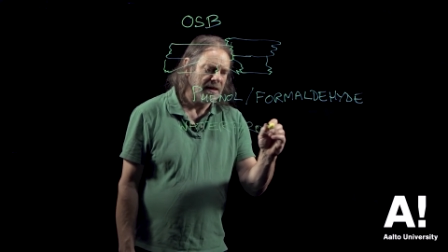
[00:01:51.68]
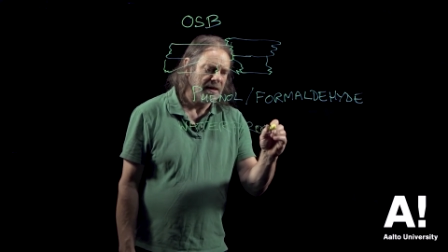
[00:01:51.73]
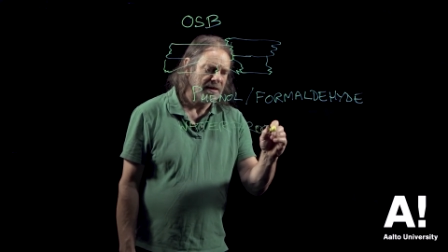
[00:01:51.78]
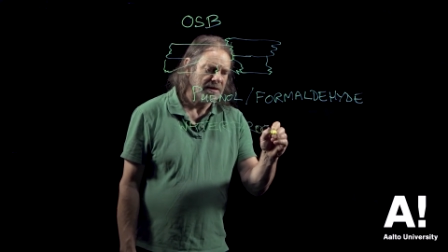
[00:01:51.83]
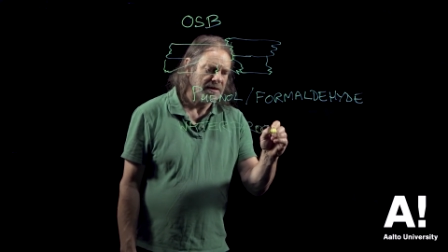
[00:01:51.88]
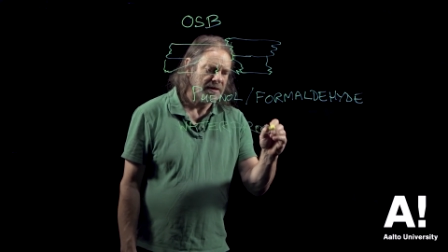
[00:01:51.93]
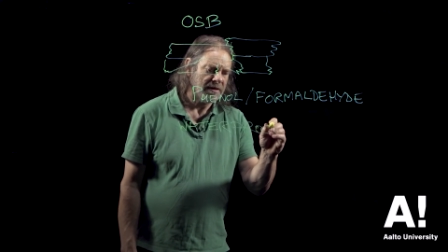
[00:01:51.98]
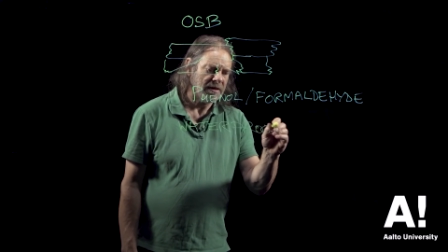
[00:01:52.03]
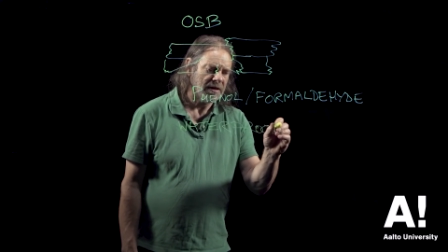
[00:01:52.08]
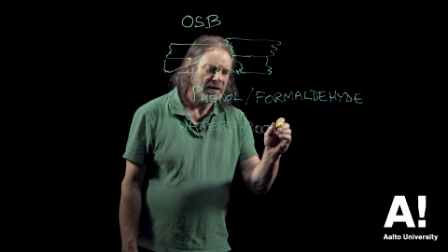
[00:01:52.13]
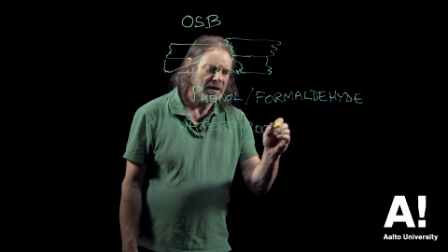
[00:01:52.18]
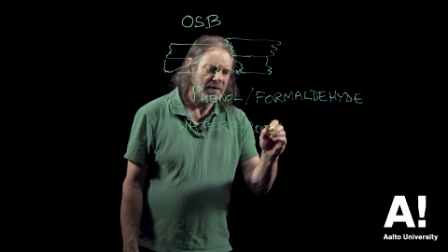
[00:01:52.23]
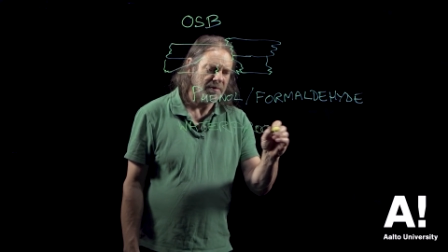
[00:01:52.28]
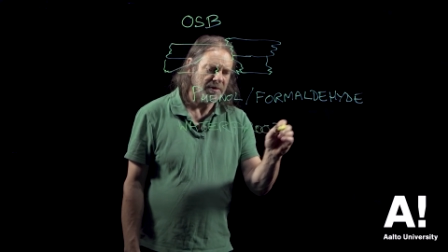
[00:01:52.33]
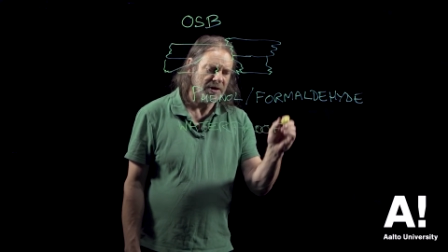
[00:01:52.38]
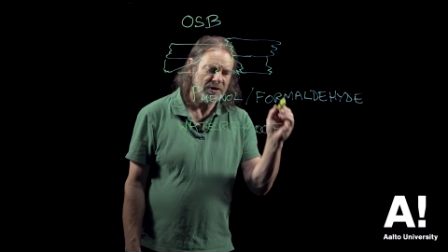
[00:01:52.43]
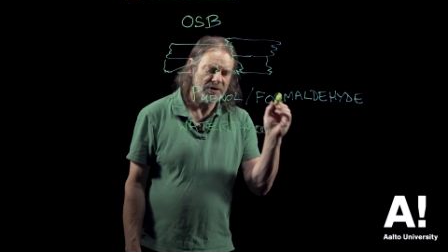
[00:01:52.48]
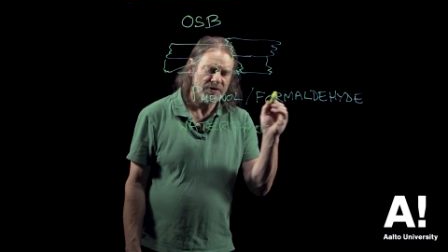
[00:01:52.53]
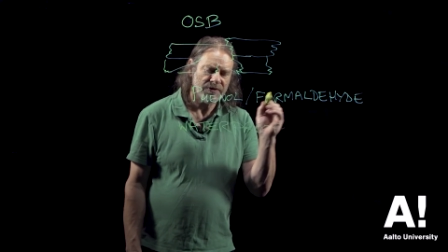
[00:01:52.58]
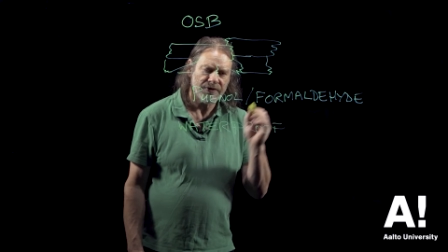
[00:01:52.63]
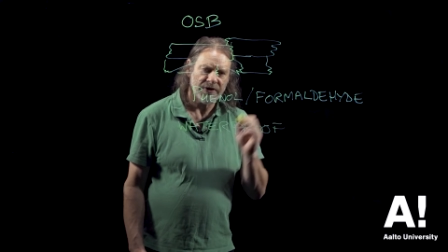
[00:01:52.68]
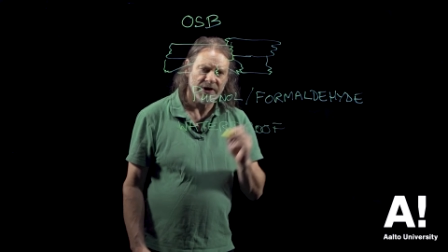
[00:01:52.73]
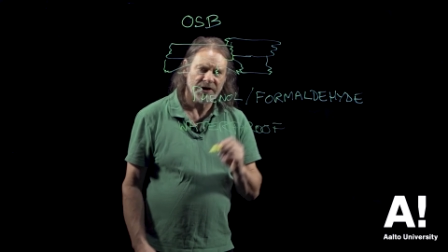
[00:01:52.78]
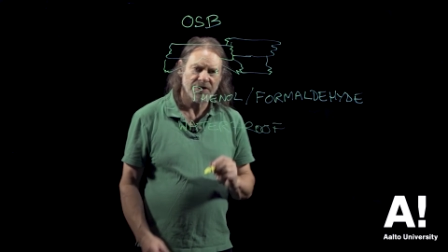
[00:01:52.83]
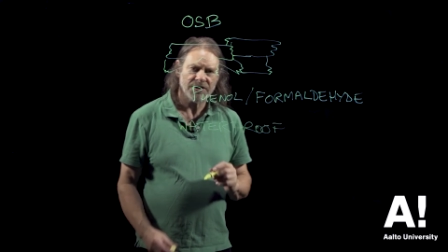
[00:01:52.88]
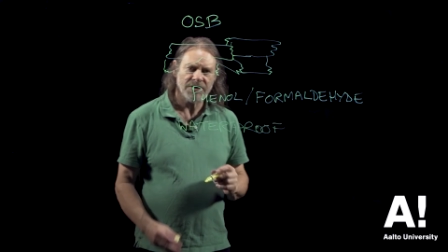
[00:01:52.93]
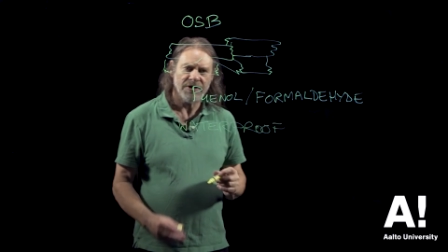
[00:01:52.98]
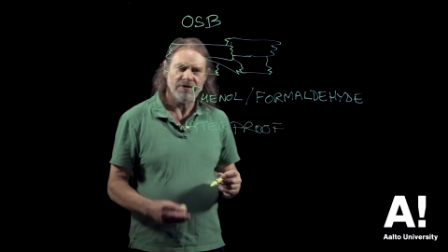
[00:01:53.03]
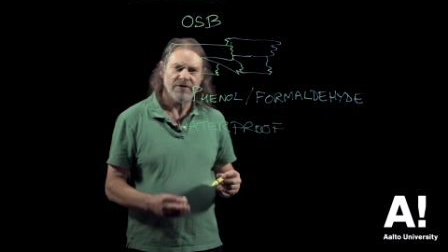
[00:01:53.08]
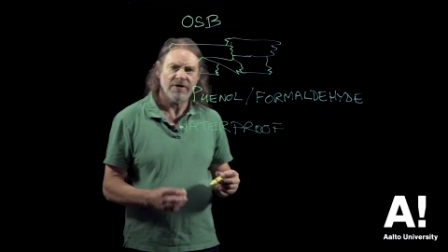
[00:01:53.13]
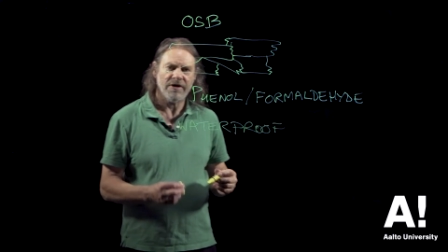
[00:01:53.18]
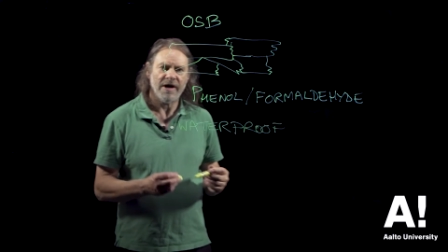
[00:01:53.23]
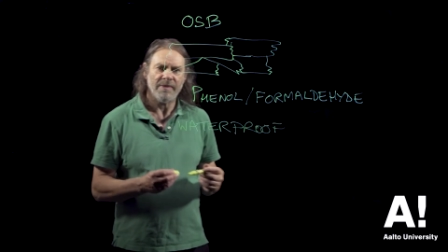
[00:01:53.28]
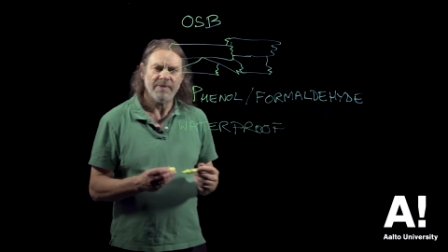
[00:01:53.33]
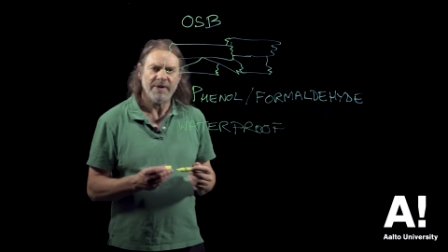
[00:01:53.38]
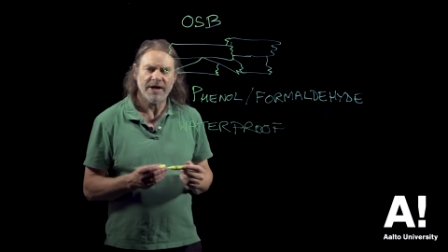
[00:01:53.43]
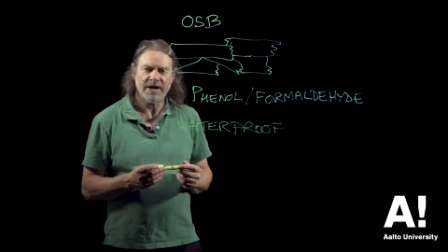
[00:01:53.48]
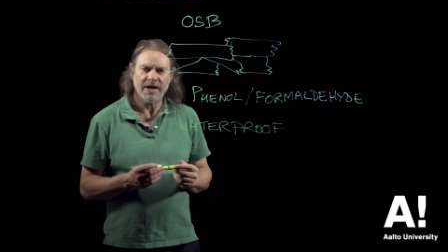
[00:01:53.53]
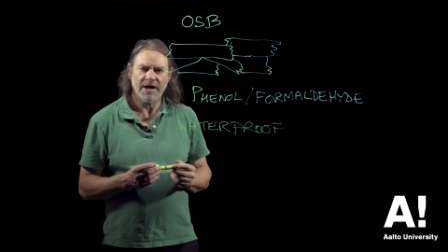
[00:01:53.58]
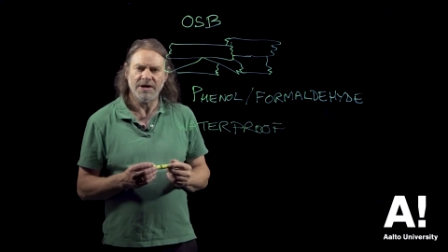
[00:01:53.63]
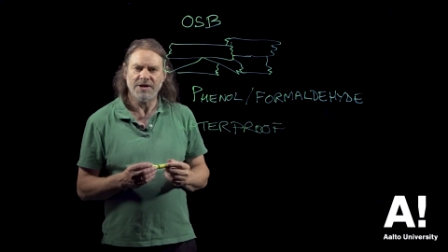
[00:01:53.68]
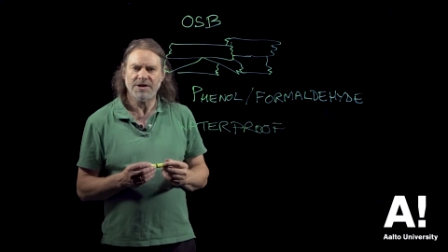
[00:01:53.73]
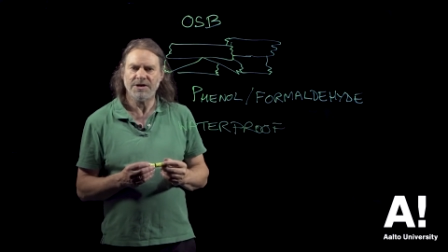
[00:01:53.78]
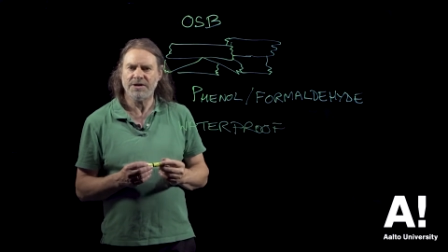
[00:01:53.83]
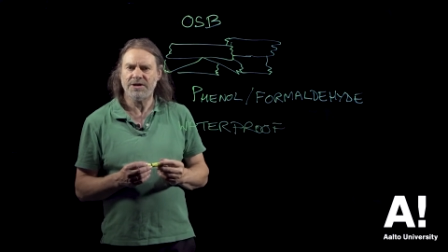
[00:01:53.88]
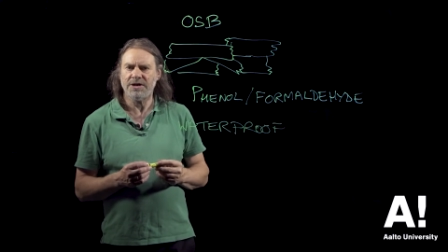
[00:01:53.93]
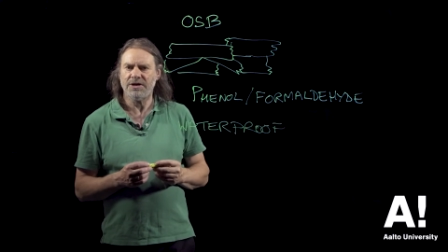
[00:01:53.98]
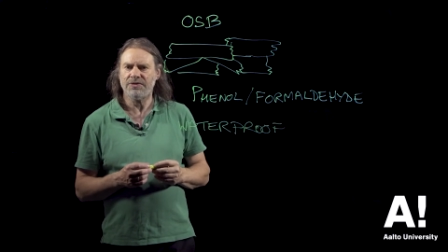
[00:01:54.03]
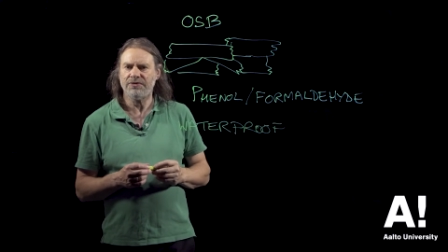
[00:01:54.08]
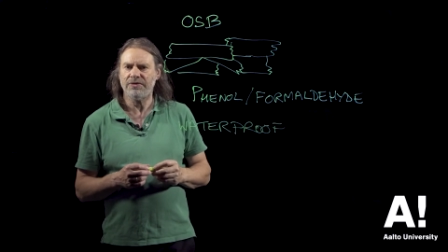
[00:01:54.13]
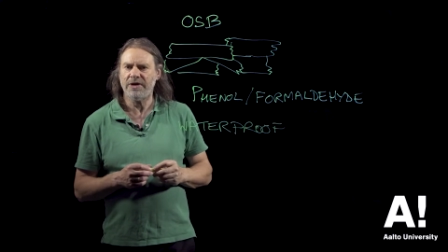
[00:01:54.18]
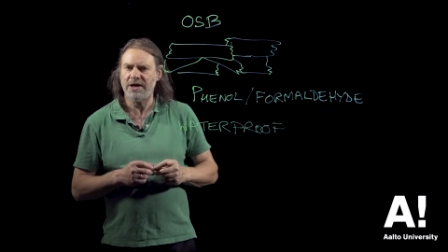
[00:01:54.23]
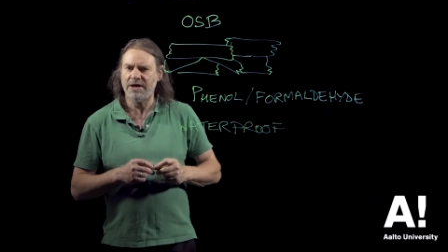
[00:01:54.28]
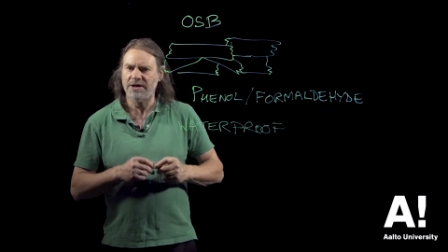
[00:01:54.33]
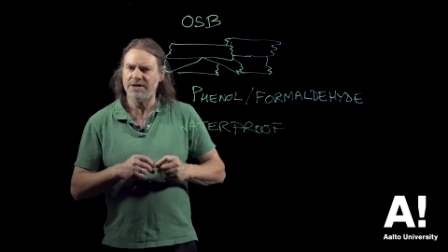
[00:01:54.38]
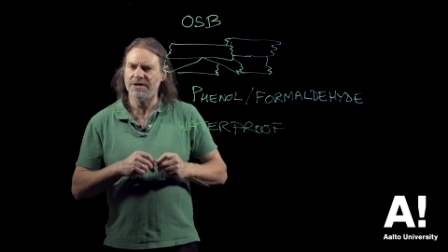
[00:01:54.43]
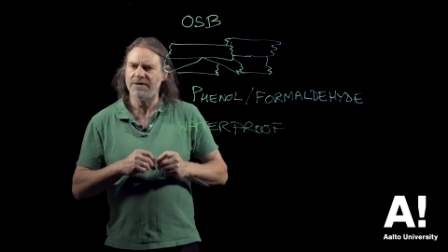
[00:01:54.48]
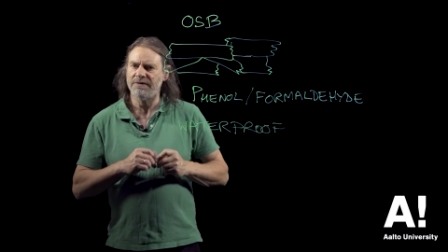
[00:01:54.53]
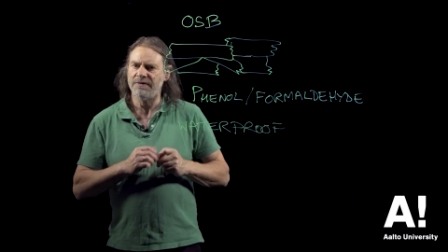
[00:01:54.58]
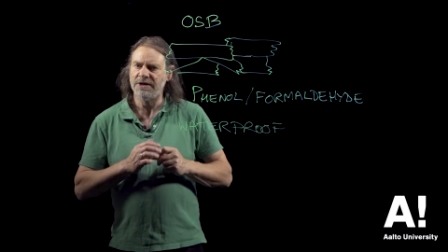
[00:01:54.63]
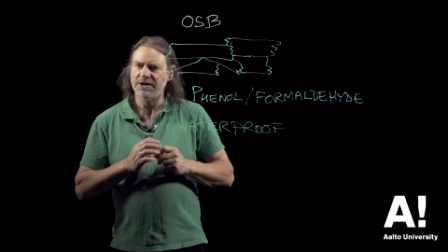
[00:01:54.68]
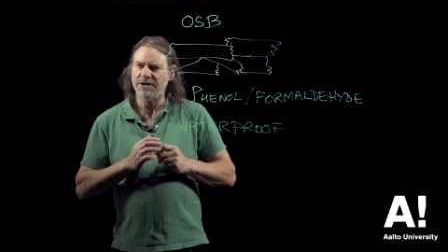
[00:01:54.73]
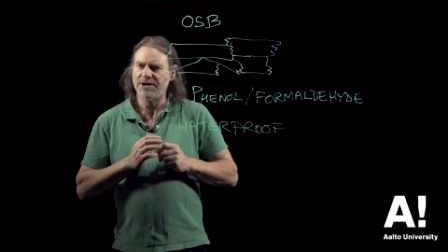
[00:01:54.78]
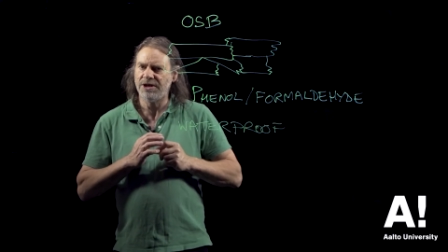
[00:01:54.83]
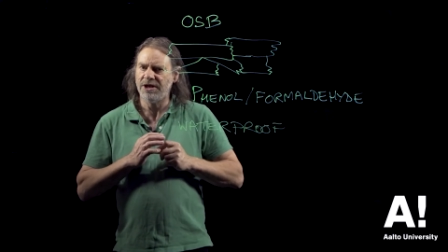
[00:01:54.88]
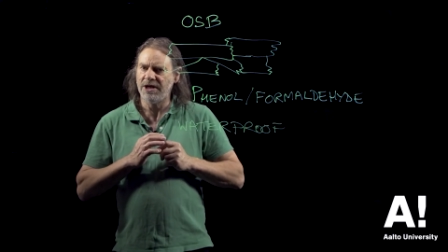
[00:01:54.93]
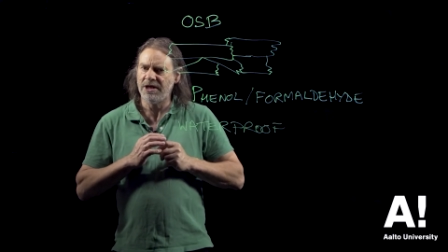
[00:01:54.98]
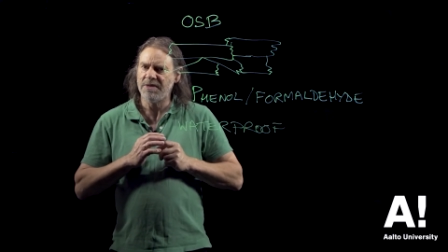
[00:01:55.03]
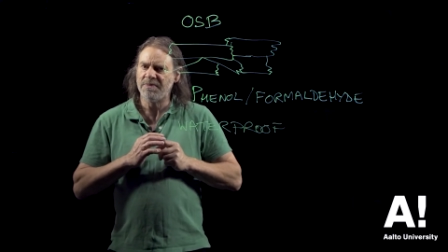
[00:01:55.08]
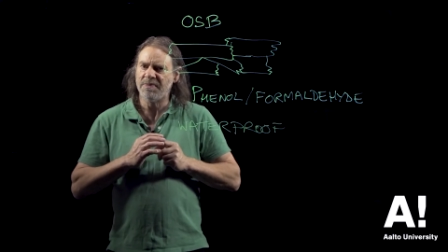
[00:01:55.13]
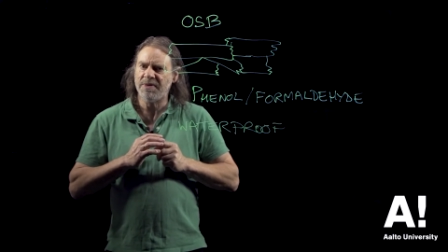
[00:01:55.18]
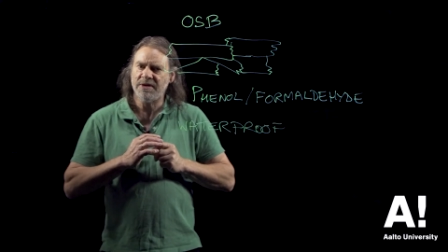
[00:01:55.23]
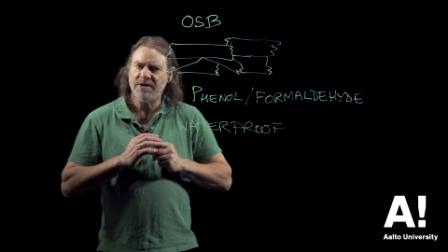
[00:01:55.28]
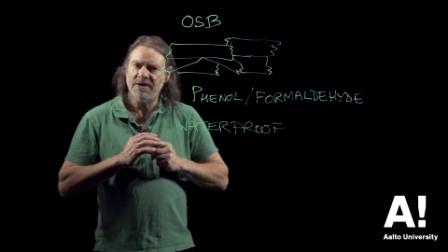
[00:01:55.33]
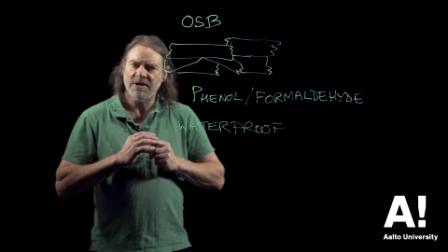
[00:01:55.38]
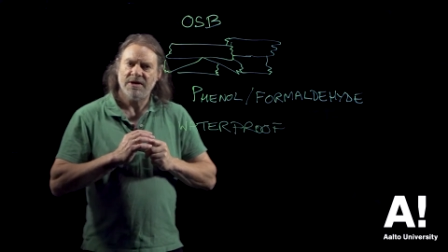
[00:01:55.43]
So it can be used for exterior applications. It's relatively cheap.